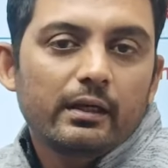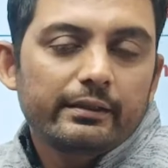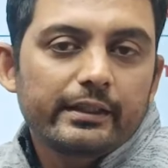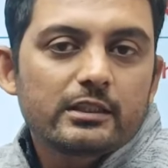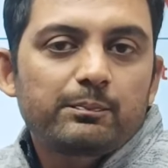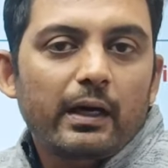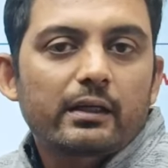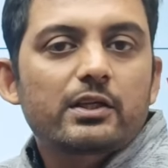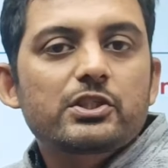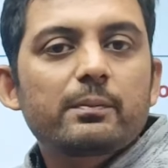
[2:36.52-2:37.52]
These
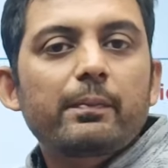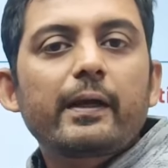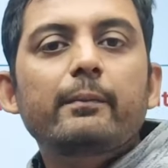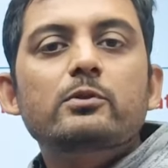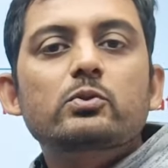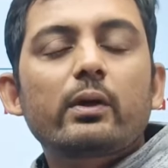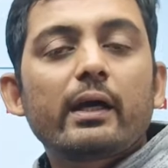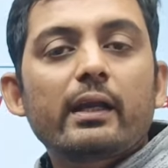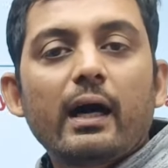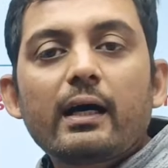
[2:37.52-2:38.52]
partnership aims to
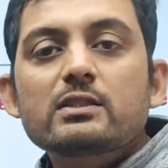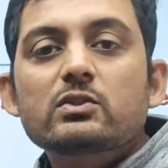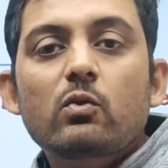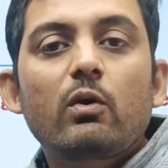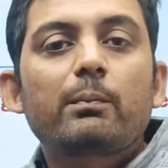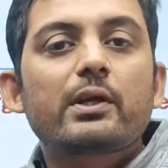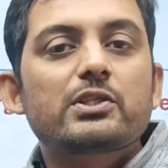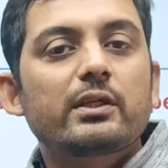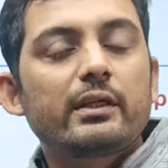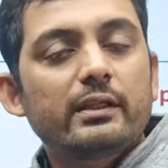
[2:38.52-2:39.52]
enhance
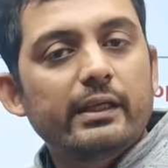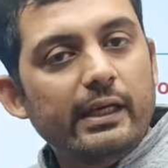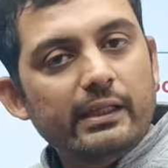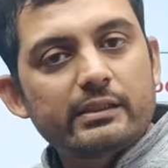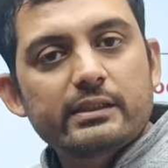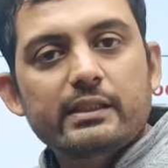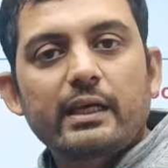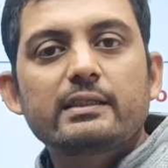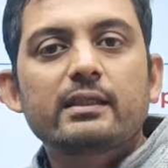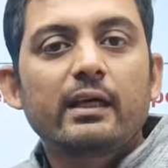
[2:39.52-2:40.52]
cooperation in the energy
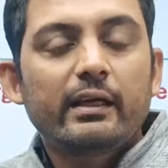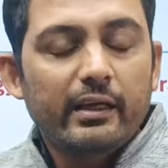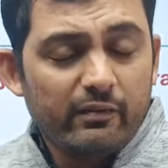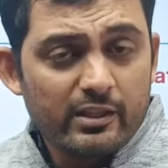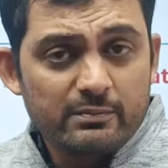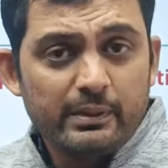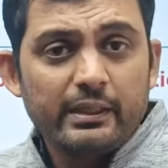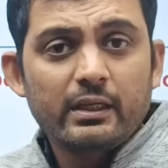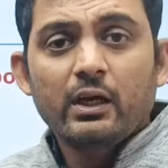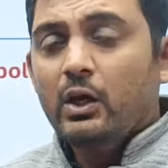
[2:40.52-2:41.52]
ties,
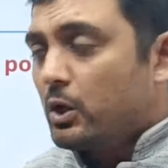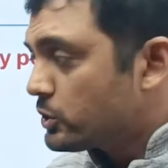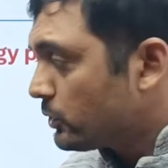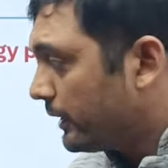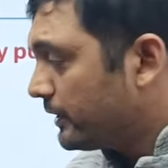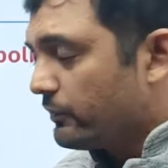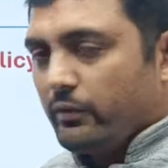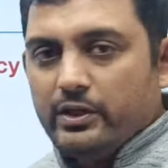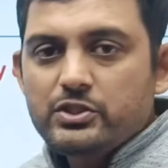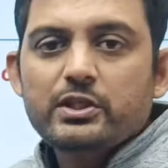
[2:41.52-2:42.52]
investment, joint
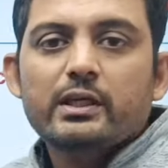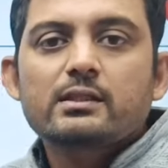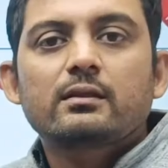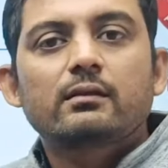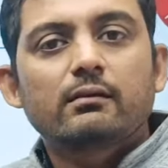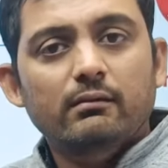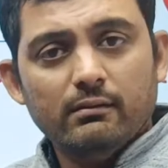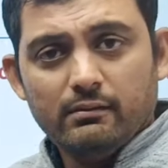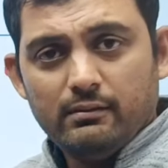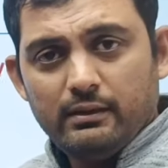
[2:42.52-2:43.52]
ventures
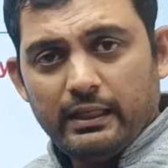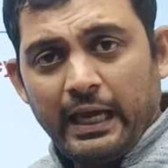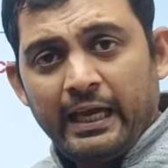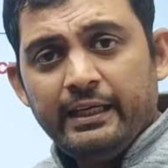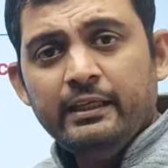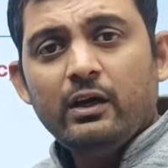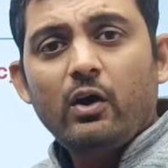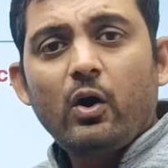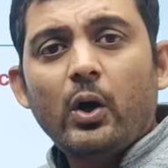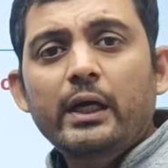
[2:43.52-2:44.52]
in
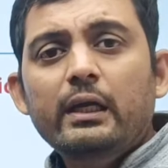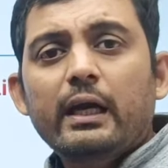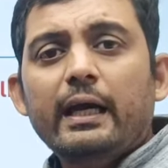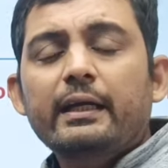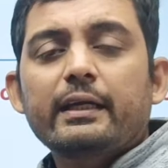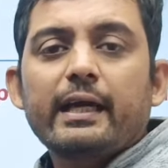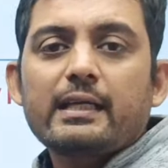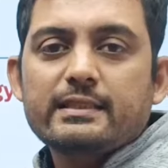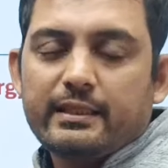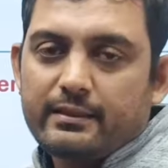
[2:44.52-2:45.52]
oil and
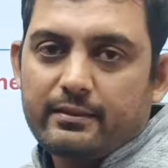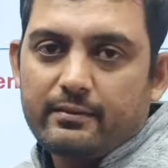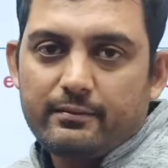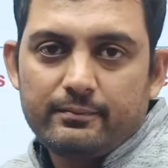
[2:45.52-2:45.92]
gas sector.